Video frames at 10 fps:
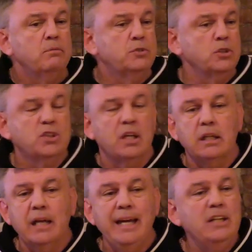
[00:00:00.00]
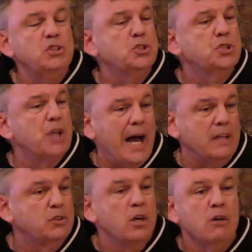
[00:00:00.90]
just clean
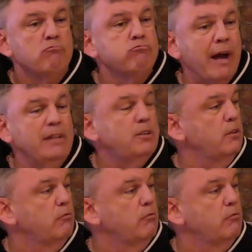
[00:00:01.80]
shots right to the